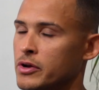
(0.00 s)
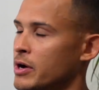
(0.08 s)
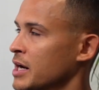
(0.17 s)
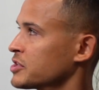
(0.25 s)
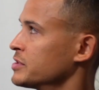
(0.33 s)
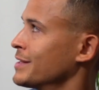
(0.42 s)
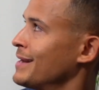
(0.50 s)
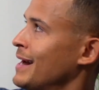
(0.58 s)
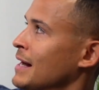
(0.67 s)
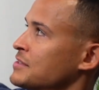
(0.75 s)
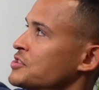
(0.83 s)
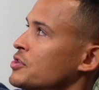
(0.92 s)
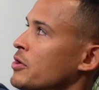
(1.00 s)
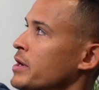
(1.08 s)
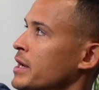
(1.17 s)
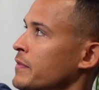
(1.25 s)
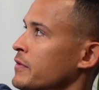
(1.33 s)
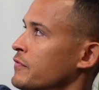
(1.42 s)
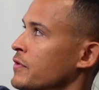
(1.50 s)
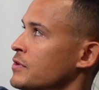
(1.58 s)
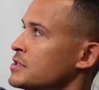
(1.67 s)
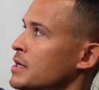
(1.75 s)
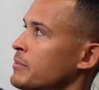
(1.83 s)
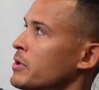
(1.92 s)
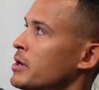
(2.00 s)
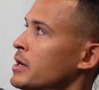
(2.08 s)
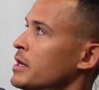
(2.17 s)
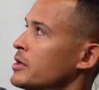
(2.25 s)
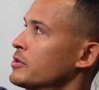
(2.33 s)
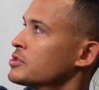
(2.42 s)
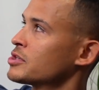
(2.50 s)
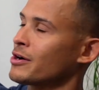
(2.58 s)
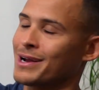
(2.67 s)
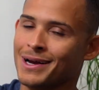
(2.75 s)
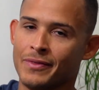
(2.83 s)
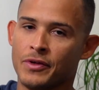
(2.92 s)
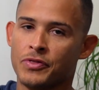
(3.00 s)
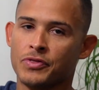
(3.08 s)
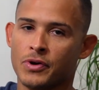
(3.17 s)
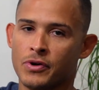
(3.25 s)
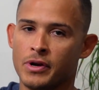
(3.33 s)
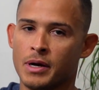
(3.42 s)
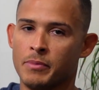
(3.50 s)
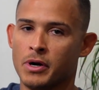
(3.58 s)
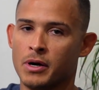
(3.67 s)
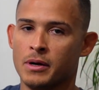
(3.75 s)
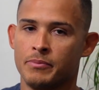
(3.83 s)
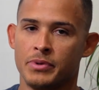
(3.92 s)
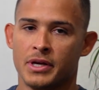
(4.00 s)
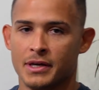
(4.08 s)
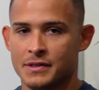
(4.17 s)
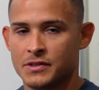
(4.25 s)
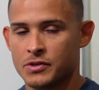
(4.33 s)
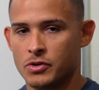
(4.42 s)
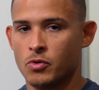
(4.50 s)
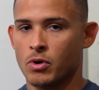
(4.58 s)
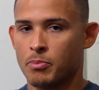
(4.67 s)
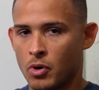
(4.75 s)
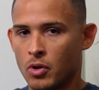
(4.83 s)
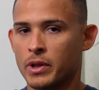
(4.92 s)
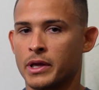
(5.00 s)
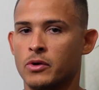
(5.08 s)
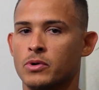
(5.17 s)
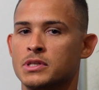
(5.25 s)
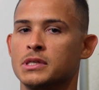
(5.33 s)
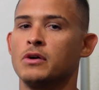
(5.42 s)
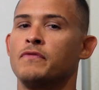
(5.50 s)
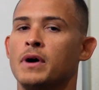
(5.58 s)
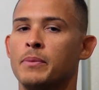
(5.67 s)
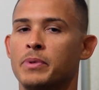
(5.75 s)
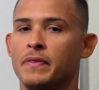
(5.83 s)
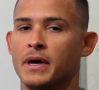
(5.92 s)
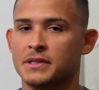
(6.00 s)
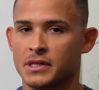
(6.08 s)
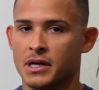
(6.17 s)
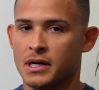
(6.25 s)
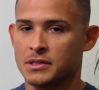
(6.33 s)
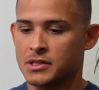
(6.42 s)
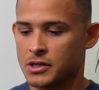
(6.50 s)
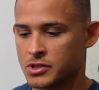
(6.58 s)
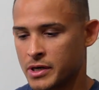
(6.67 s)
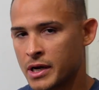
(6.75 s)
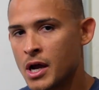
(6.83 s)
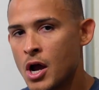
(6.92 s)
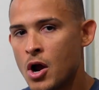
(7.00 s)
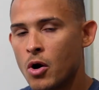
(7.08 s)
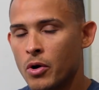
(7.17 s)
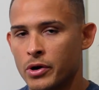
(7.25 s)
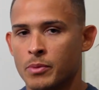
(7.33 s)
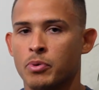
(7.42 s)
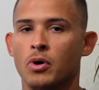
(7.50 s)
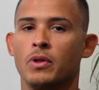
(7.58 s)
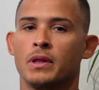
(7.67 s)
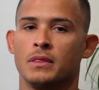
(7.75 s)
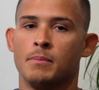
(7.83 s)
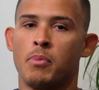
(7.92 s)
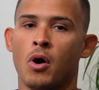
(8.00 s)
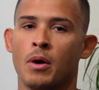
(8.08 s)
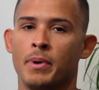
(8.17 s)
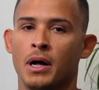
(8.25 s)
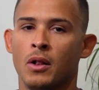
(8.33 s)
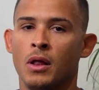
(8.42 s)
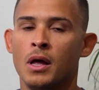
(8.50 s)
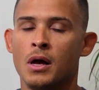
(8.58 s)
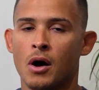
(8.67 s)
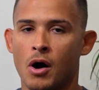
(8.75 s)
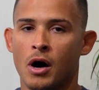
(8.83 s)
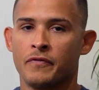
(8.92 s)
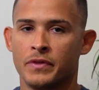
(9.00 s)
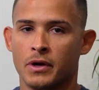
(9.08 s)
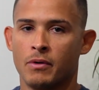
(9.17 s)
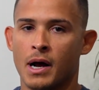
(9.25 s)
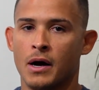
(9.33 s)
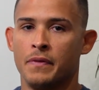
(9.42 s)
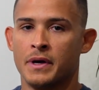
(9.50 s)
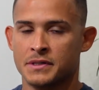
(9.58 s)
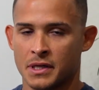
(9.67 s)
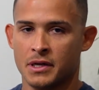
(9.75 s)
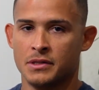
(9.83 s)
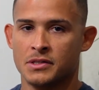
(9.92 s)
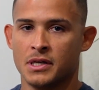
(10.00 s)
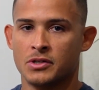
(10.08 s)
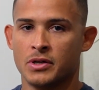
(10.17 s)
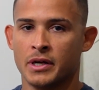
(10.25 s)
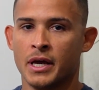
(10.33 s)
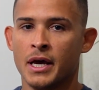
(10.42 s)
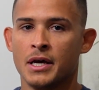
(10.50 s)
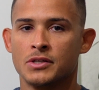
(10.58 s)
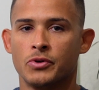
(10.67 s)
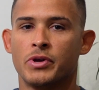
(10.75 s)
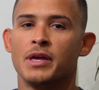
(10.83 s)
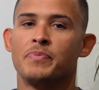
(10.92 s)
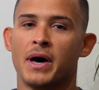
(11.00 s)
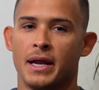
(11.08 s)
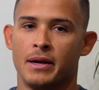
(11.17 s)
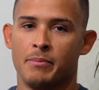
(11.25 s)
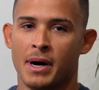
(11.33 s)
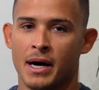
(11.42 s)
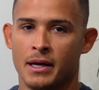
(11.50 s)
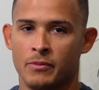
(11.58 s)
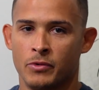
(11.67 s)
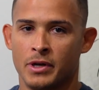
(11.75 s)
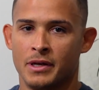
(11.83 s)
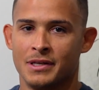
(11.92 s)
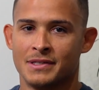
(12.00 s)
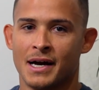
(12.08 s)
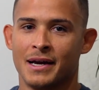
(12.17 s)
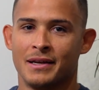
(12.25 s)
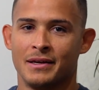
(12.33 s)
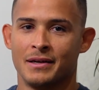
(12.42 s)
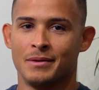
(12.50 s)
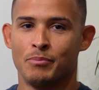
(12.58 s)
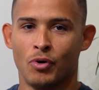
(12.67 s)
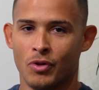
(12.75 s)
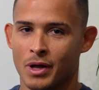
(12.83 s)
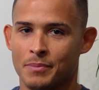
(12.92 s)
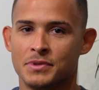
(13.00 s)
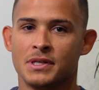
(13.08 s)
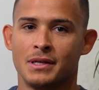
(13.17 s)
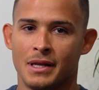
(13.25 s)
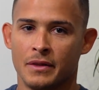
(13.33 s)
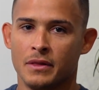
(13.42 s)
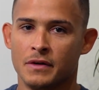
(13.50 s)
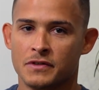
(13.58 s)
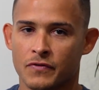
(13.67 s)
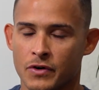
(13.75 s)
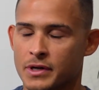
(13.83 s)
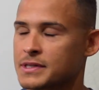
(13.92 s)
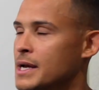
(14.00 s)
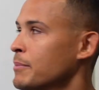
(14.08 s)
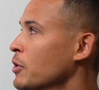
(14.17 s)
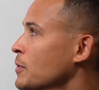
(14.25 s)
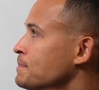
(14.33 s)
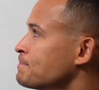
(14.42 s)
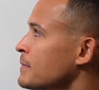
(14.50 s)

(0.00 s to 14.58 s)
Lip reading: you're actually not starting on the first number, you're starting on the third number because you're pulling yourself up and that's a concentric, or you're pulling the barbell off the ground, that's a concentric. So keep that in mind when designing pull-ups and deadlifts, for example.